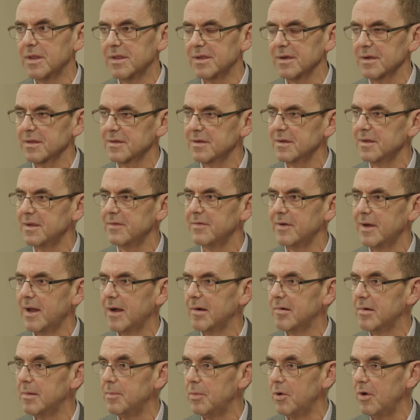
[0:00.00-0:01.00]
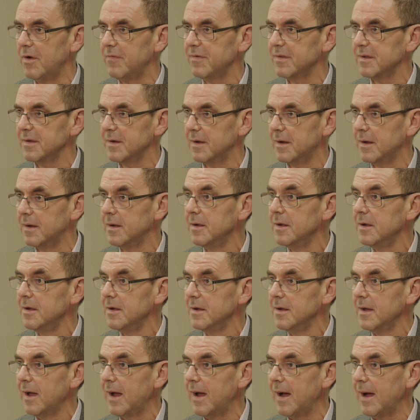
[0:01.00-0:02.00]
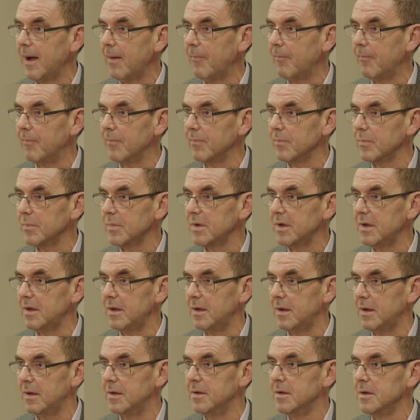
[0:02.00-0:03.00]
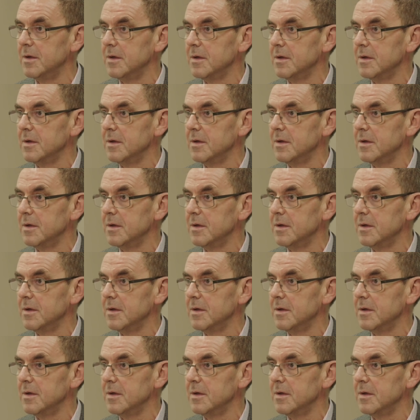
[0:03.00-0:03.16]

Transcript: 600 to 700 births in